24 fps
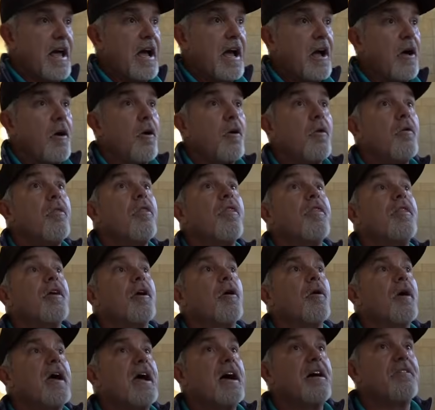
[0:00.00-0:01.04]
now
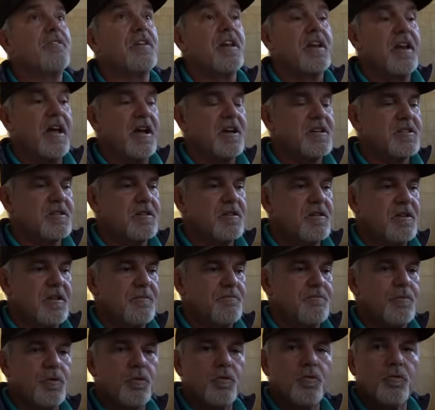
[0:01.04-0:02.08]
they'll have a nice
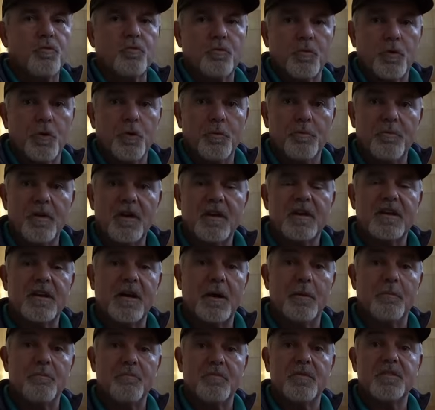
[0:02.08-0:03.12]
pool room
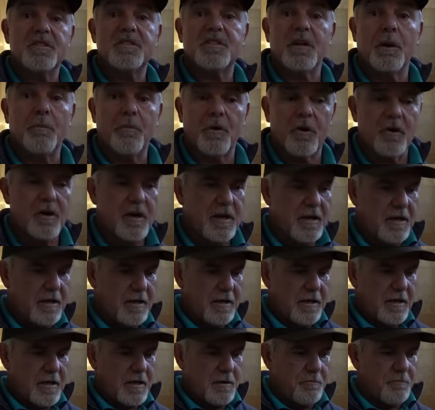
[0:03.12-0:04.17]
come summer.
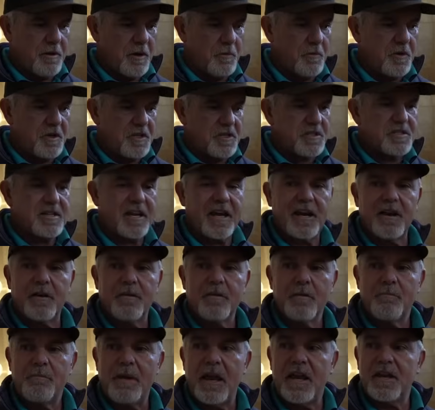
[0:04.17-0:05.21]
But we just
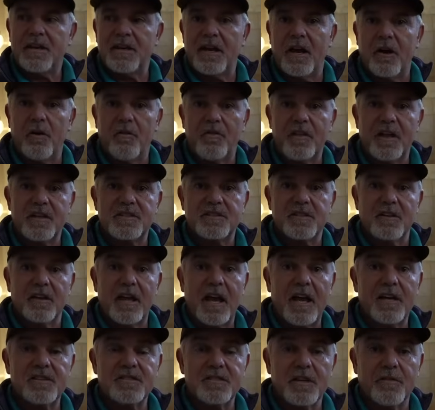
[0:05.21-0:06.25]
gotta paint now. That's the
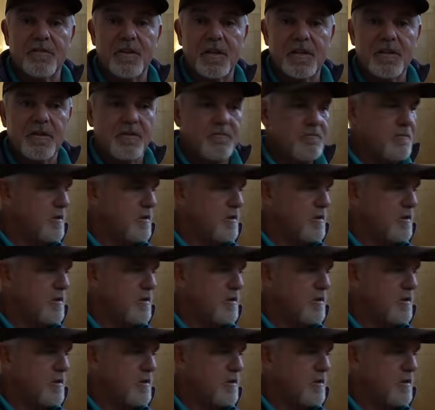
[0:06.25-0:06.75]
last of it.